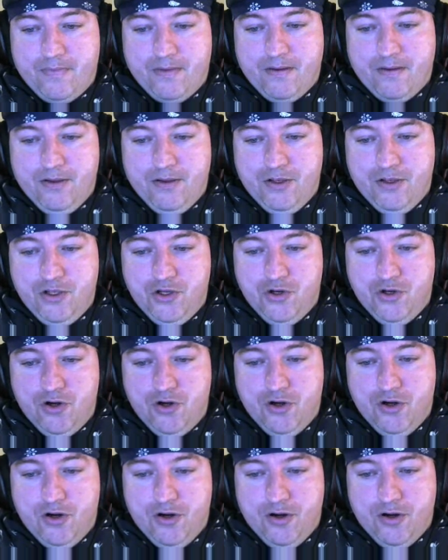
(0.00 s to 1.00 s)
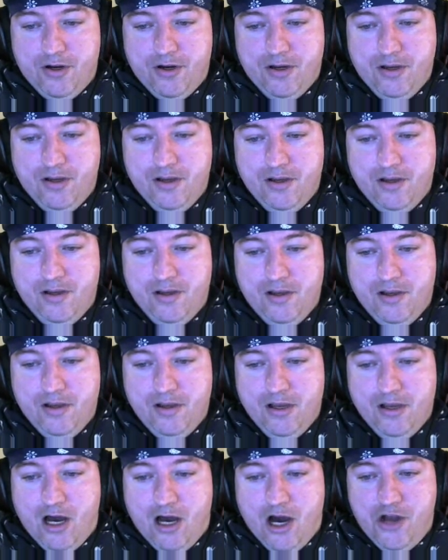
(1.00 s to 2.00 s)
your
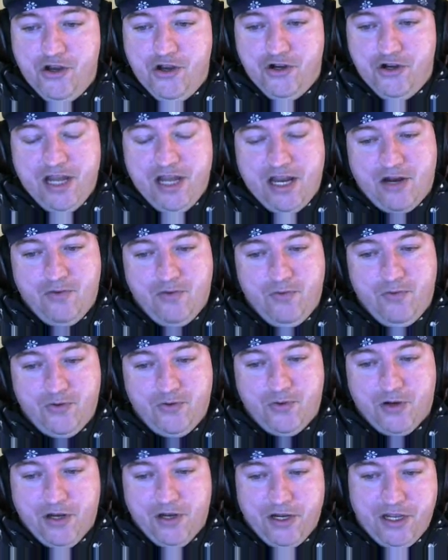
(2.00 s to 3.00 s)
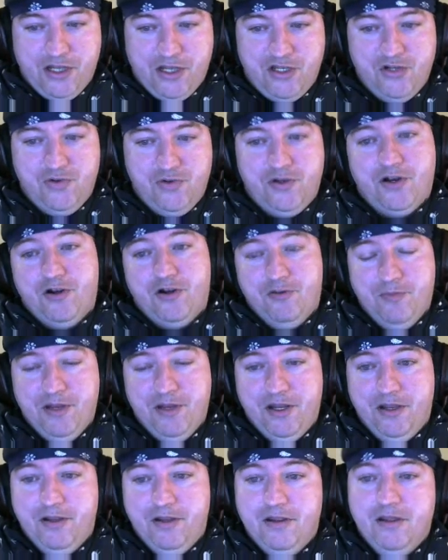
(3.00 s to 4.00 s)
Undertaker, which we're going to get to here in a
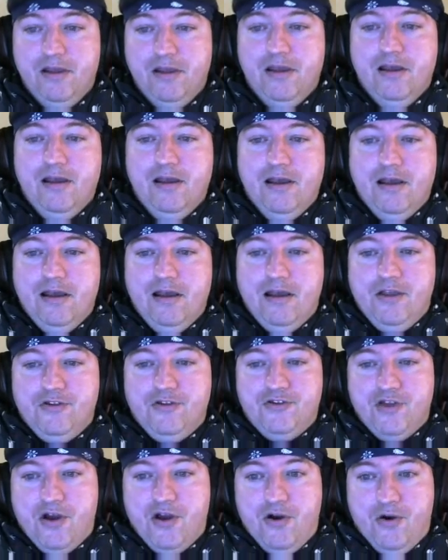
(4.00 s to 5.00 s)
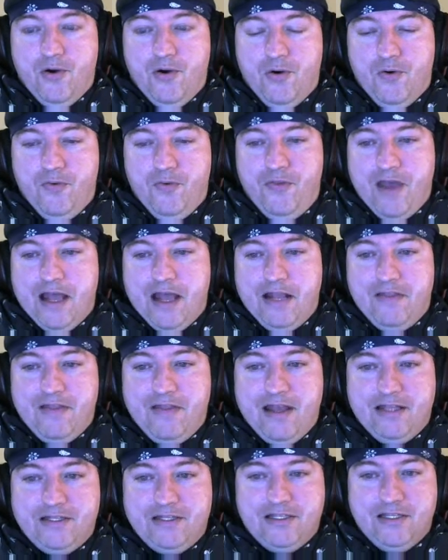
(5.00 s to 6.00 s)
minute. So
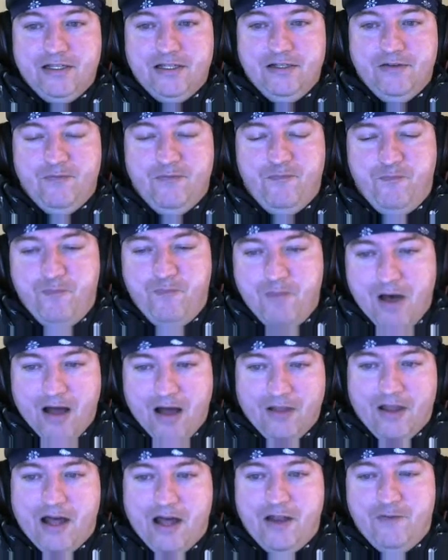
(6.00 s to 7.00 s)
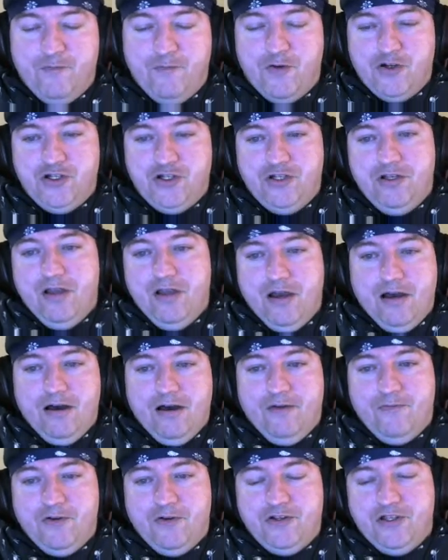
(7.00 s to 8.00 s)
that's a lot of
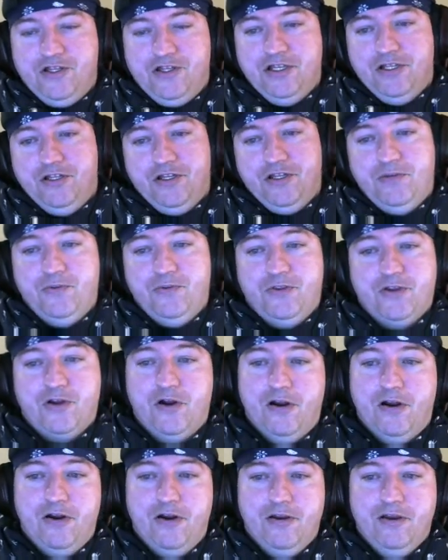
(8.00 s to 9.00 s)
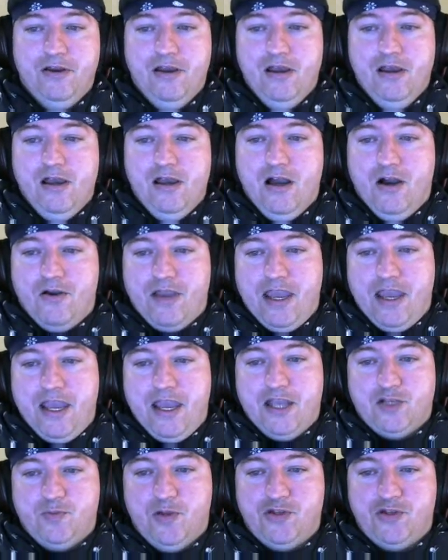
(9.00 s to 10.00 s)
versatility with the card. Okay,
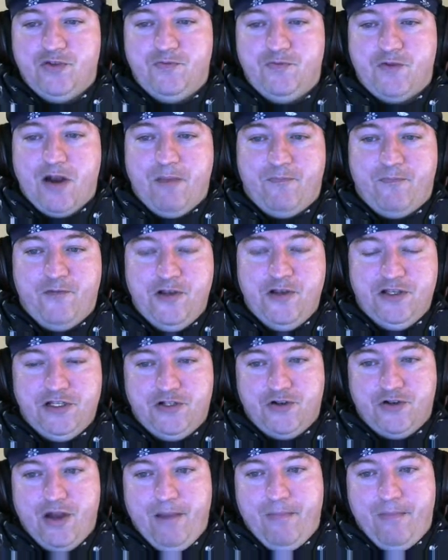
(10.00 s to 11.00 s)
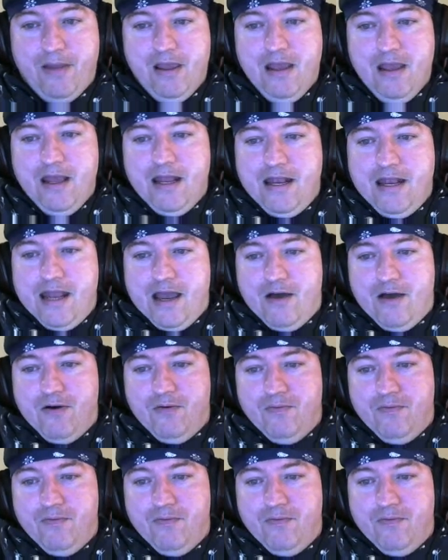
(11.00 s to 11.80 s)
Explosive Trap, Freezing Trap. Now,